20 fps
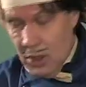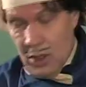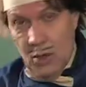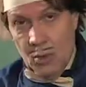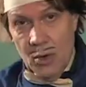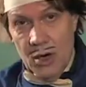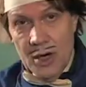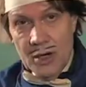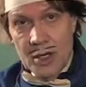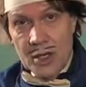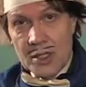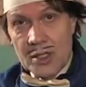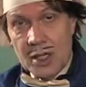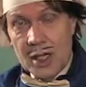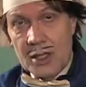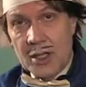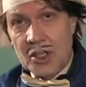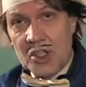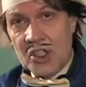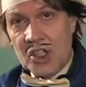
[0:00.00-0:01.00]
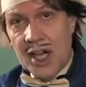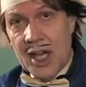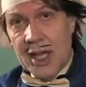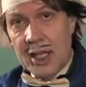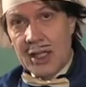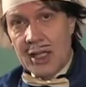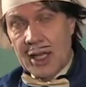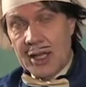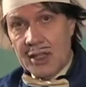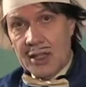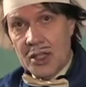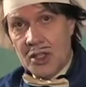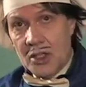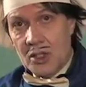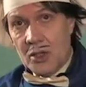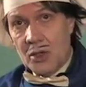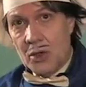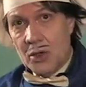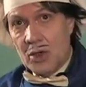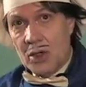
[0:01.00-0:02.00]
You wear this on the side like
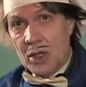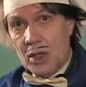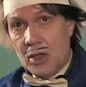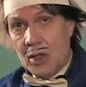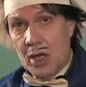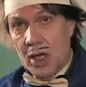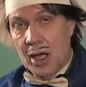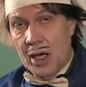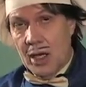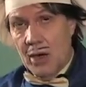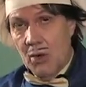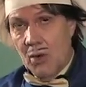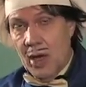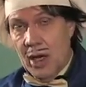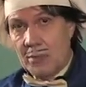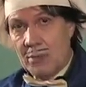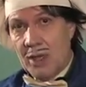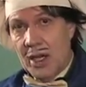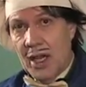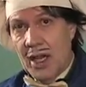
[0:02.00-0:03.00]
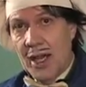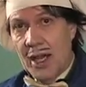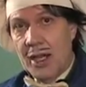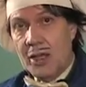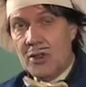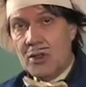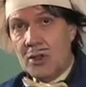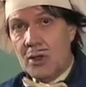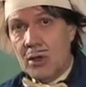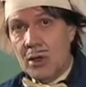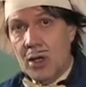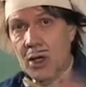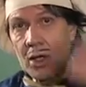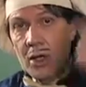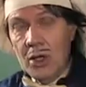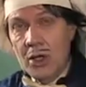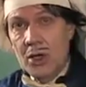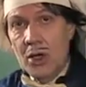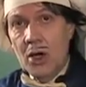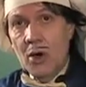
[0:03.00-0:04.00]
this so you can wipe the hands. You
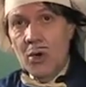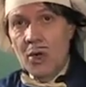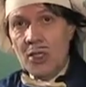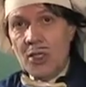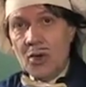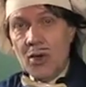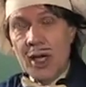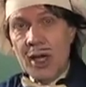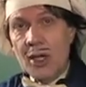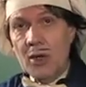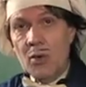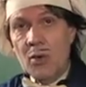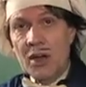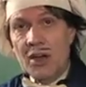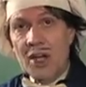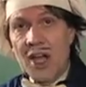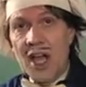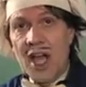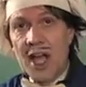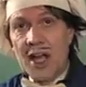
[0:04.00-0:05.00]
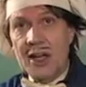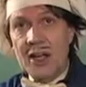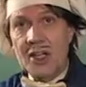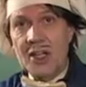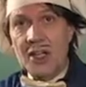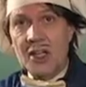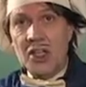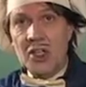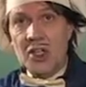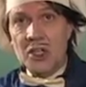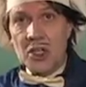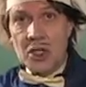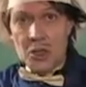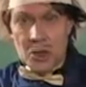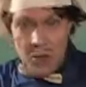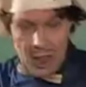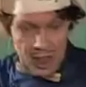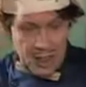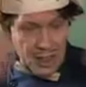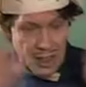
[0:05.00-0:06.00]
always try to wear the hat in the kitchen.
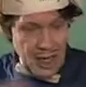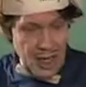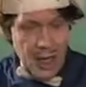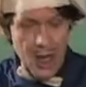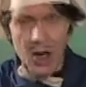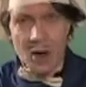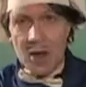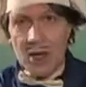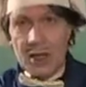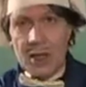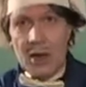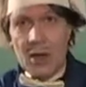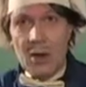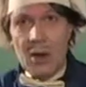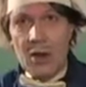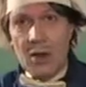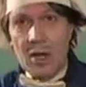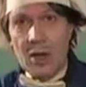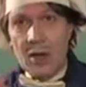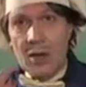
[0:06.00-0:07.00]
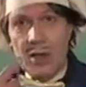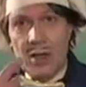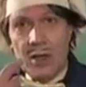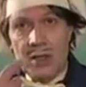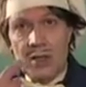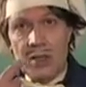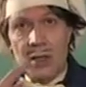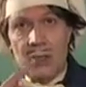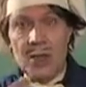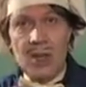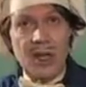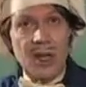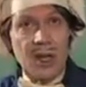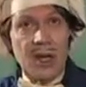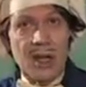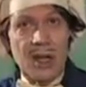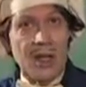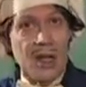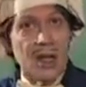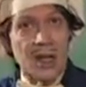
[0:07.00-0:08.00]
You get the hair in there and somebody
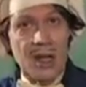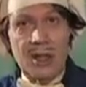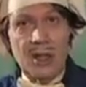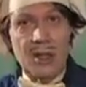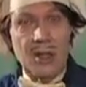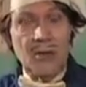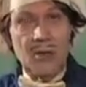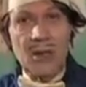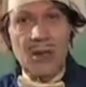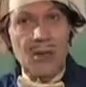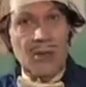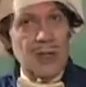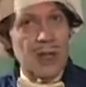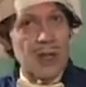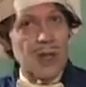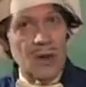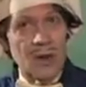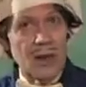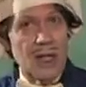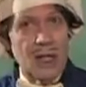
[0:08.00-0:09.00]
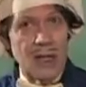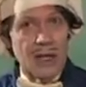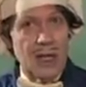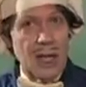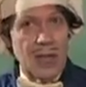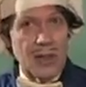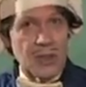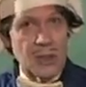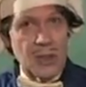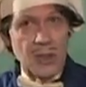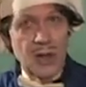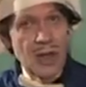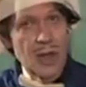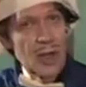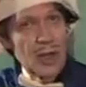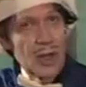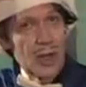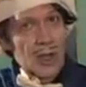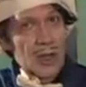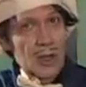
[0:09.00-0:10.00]
get a cut on their mouth. They don't like that. So
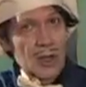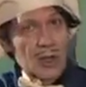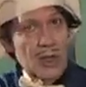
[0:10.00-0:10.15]
you